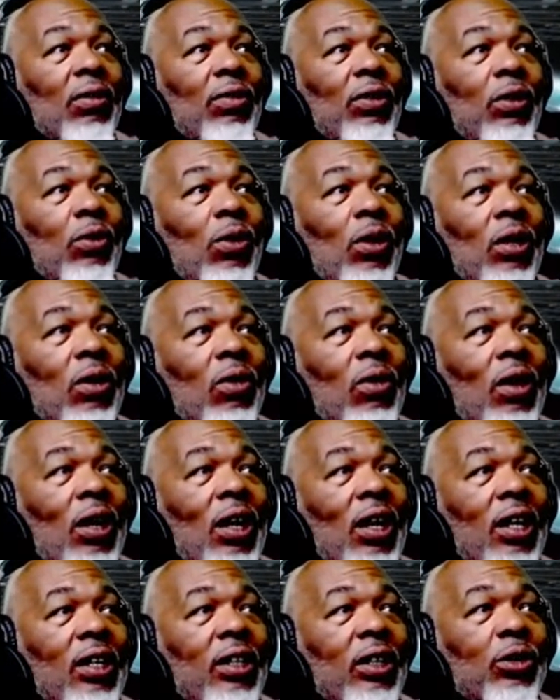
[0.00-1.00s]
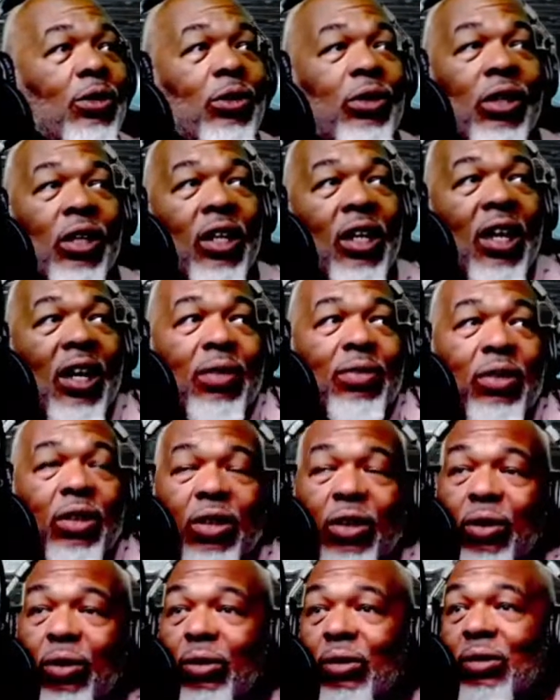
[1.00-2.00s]
If you want to ride, that's what you're going to have to
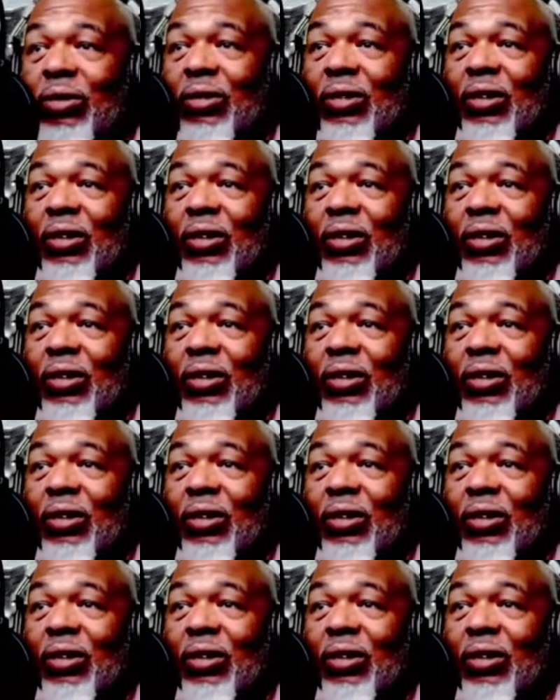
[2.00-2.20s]
do.